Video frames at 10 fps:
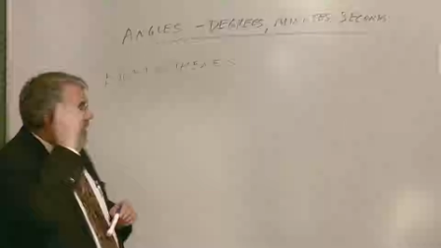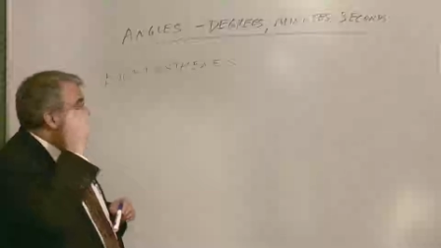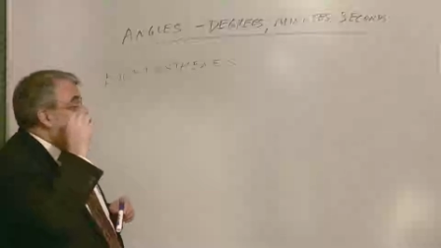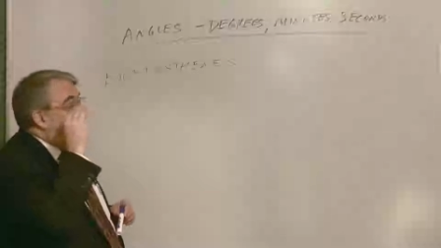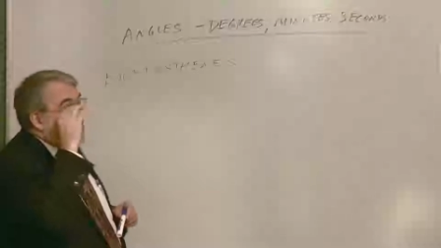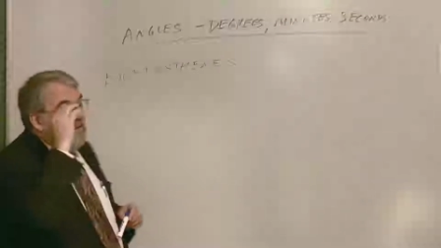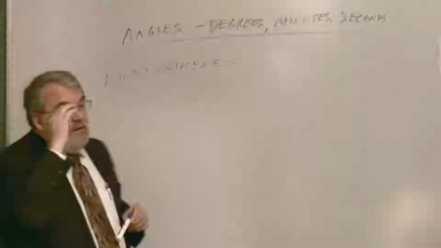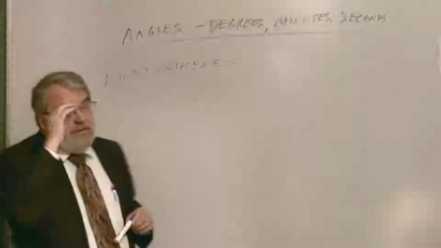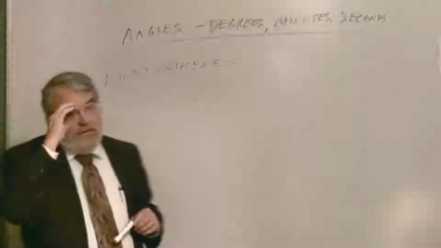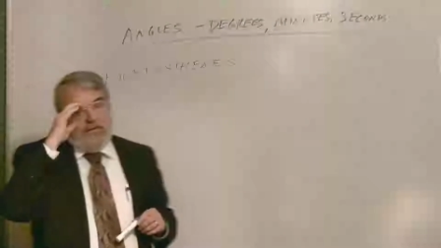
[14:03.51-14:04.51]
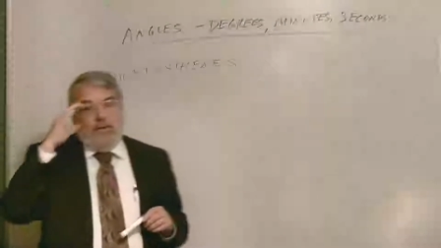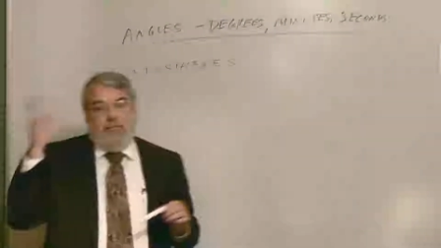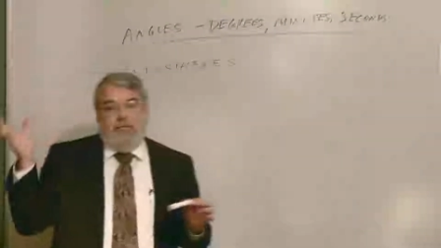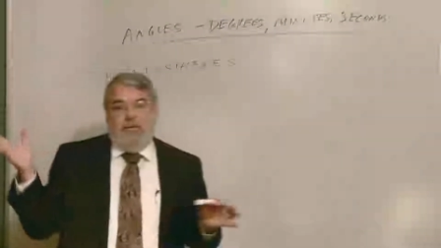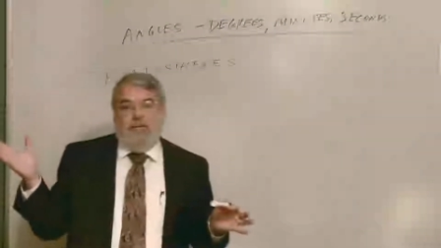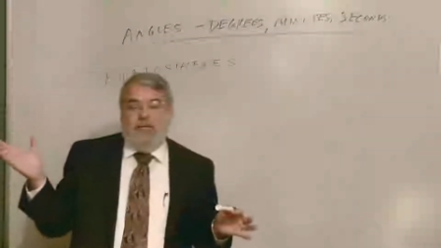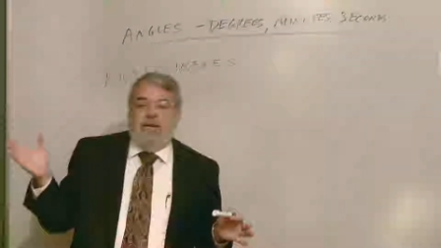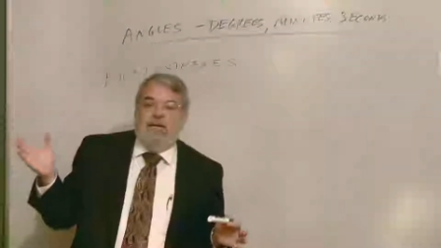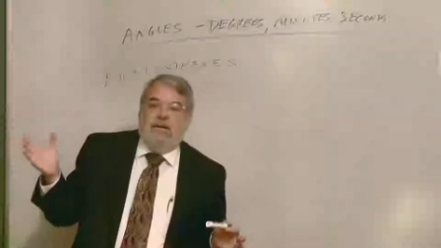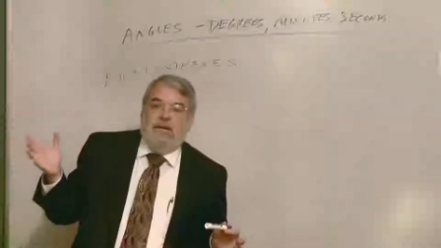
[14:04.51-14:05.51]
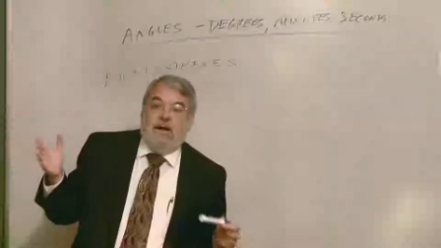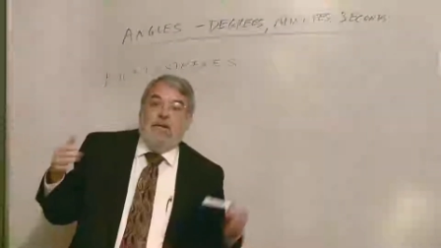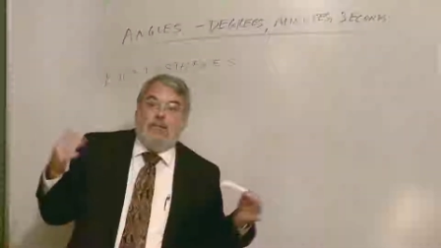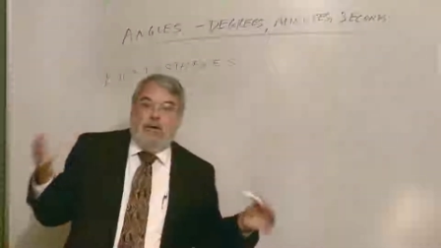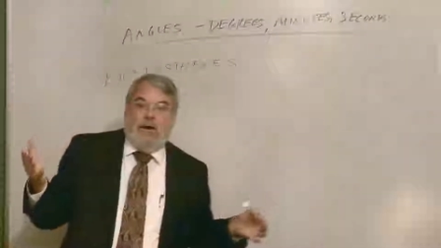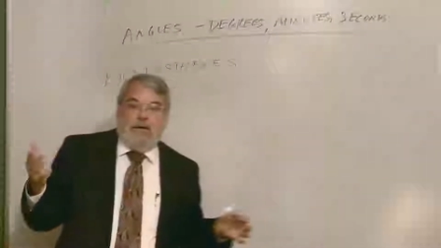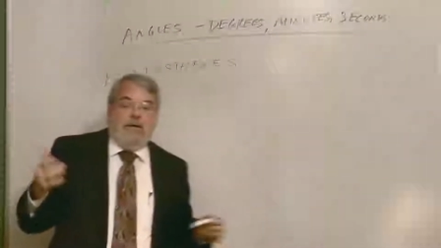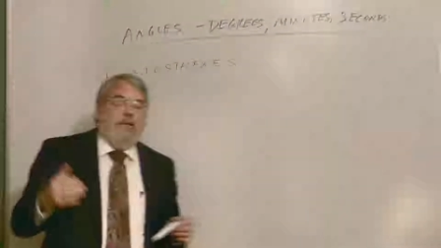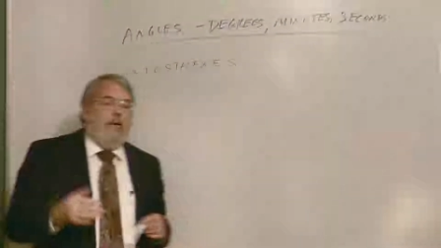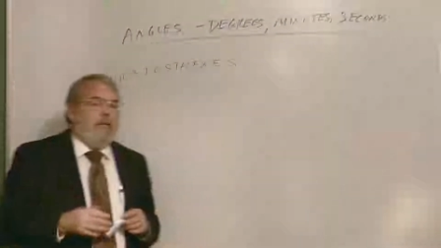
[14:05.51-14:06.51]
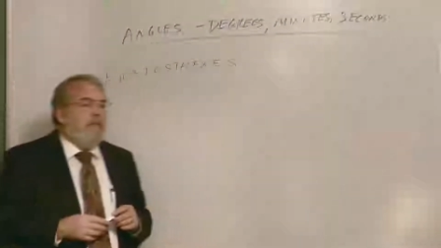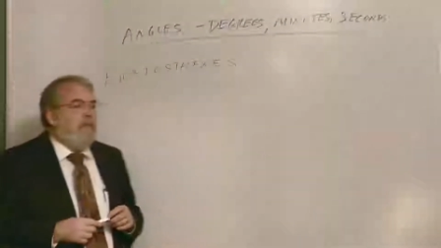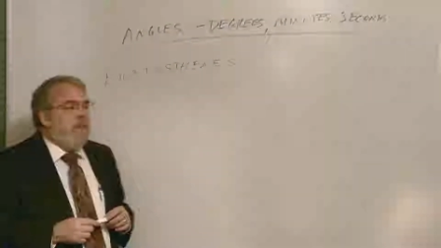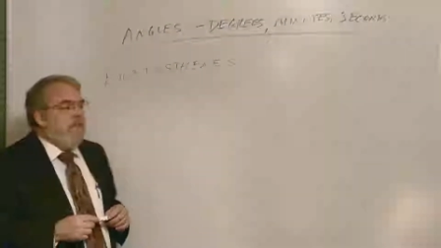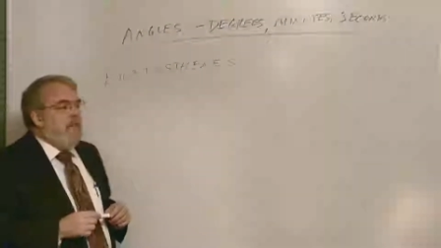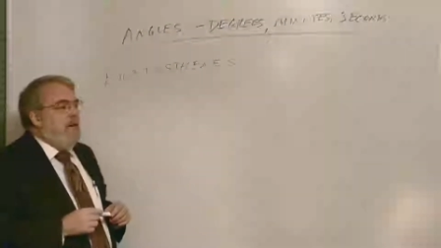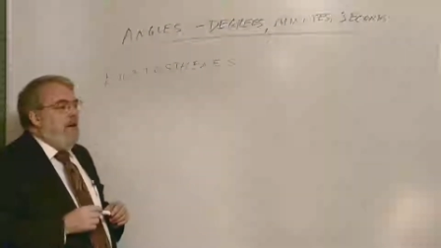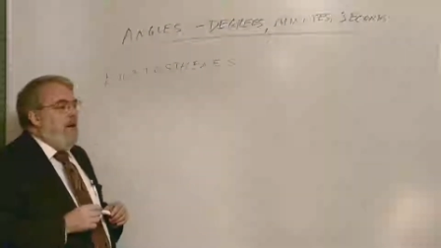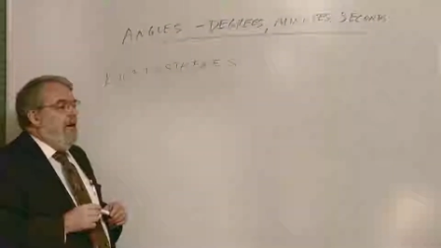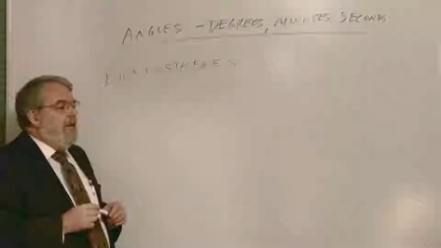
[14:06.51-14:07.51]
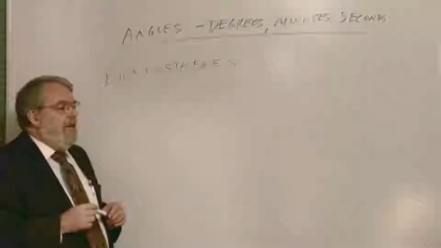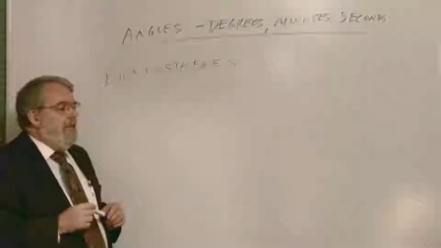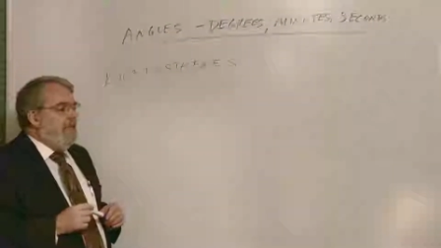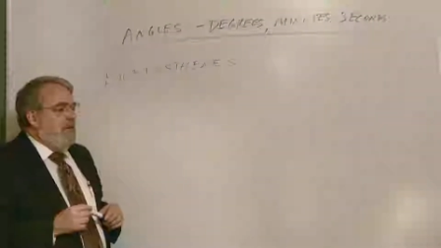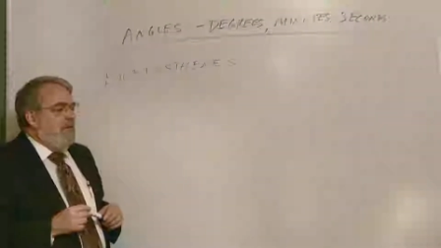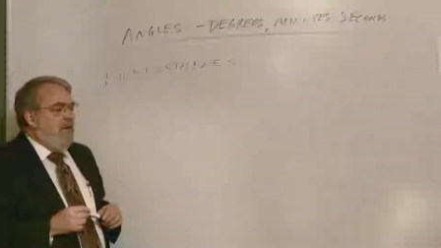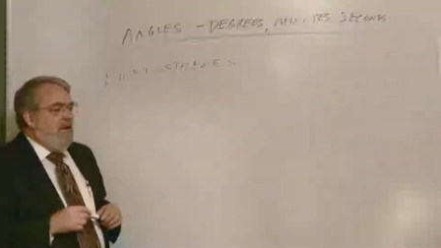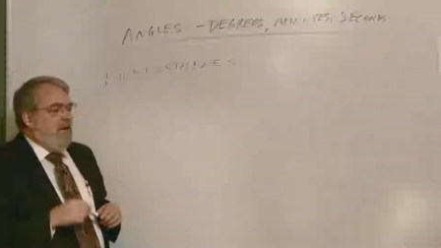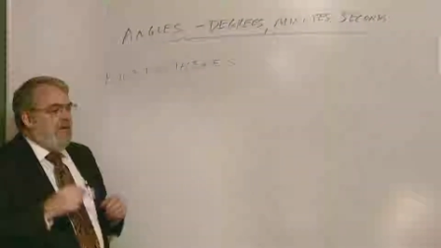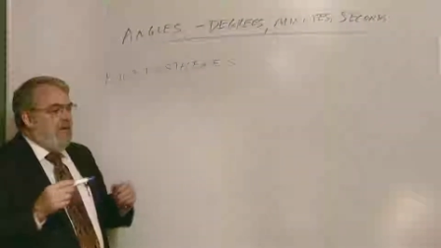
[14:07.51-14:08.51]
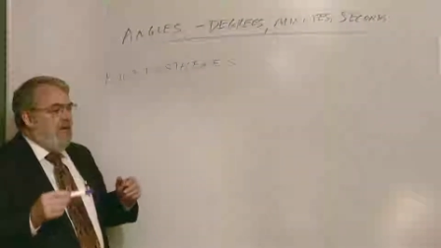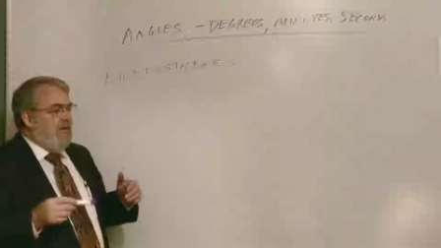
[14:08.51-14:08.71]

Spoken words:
Eratosthenes was at one point the librarian there, and but he had